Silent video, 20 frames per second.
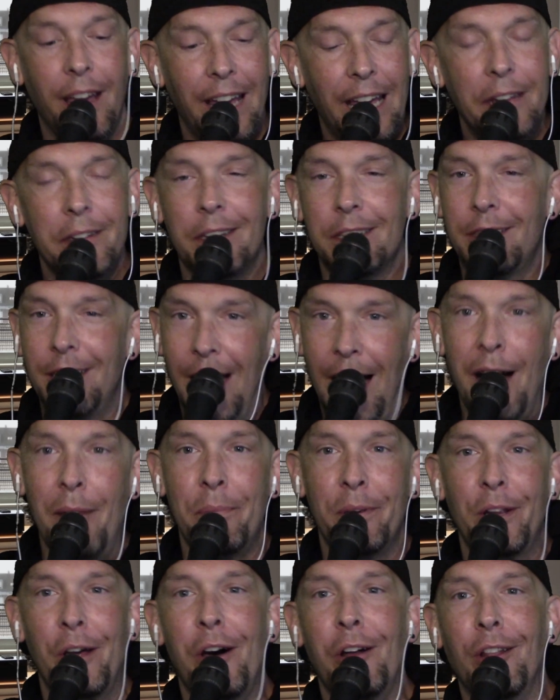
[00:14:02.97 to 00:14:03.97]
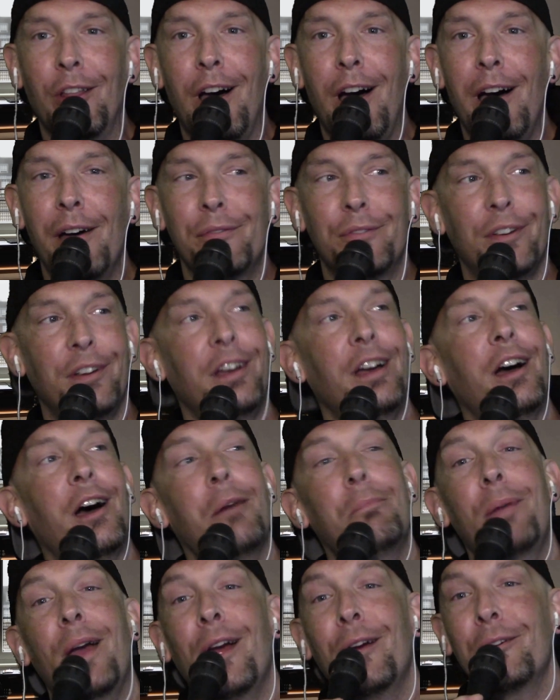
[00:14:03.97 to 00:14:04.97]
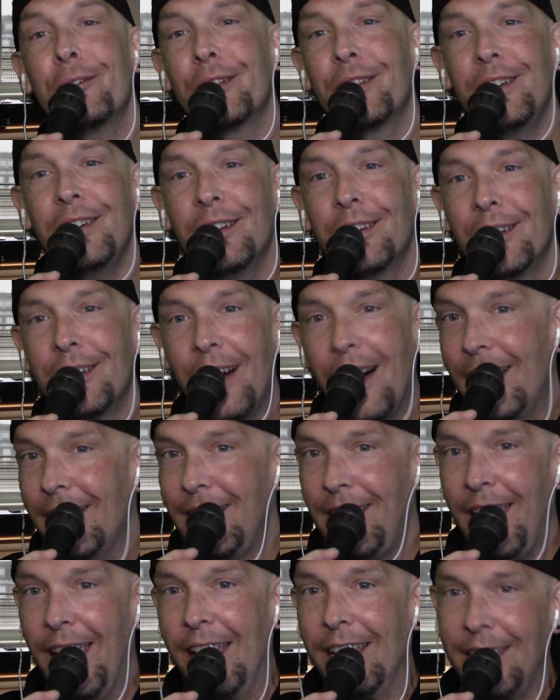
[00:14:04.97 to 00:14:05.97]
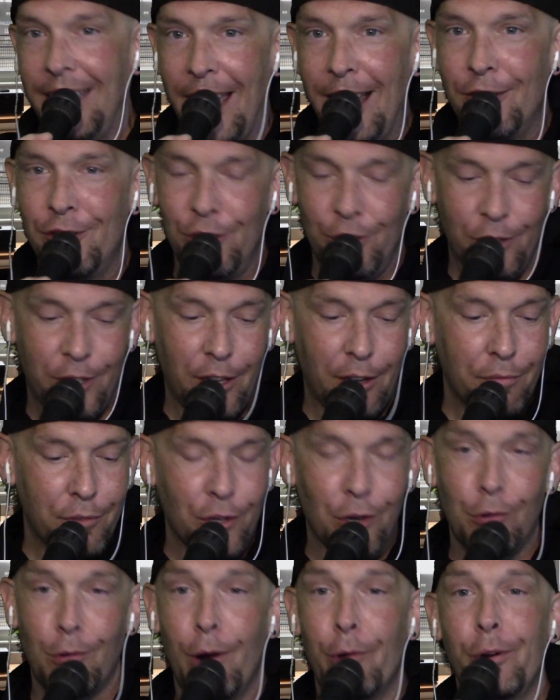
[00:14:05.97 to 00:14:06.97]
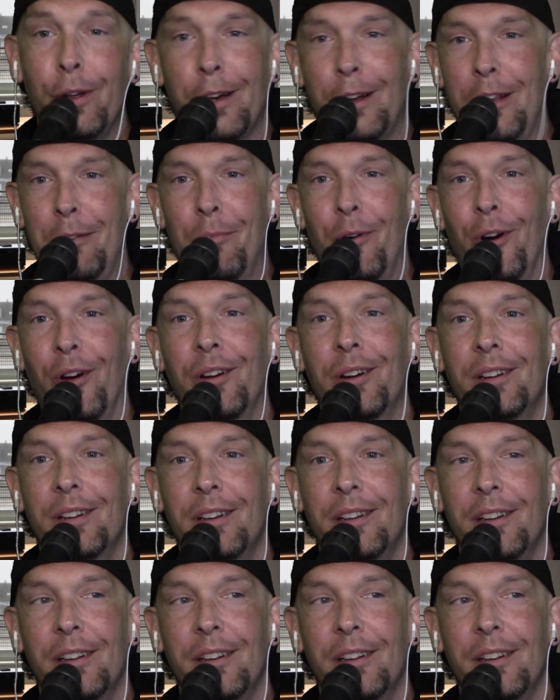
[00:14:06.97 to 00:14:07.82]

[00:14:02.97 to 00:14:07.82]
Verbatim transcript: And to top it all off, apparently I can't catch or give corona anymore.